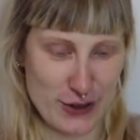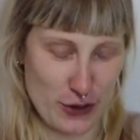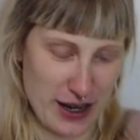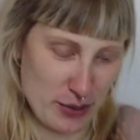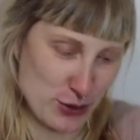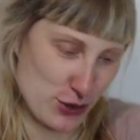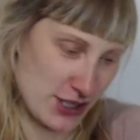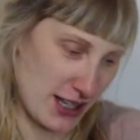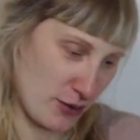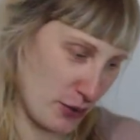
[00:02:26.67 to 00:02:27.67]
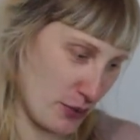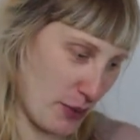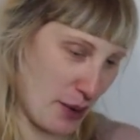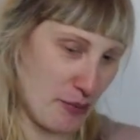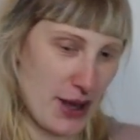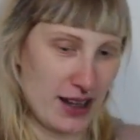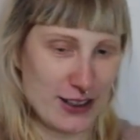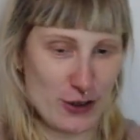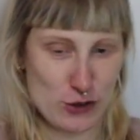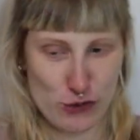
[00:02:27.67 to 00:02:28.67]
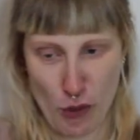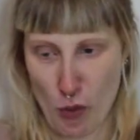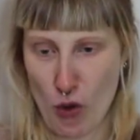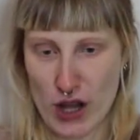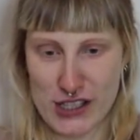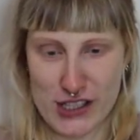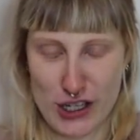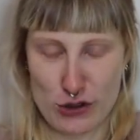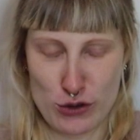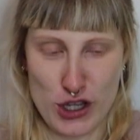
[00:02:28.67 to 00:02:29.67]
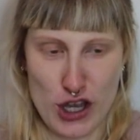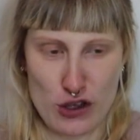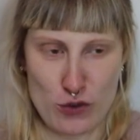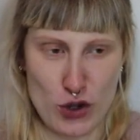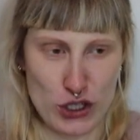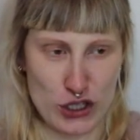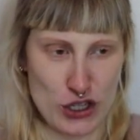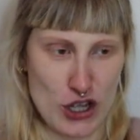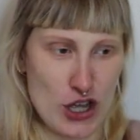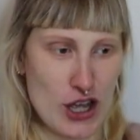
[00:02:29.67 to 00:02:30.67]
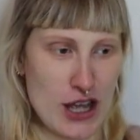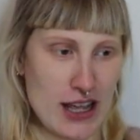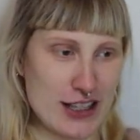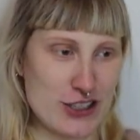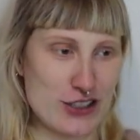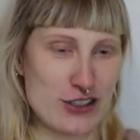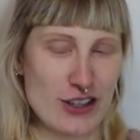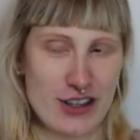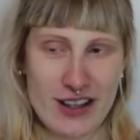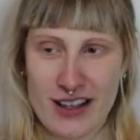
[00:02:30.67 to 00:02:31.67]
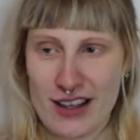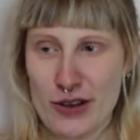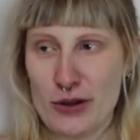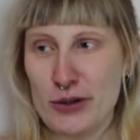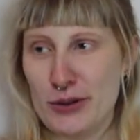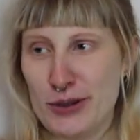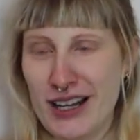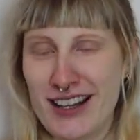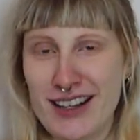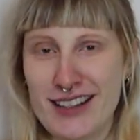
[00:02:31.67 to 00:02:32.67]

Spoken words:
You're able to see it when my belly goes from one side to the other one, and it's just, whew.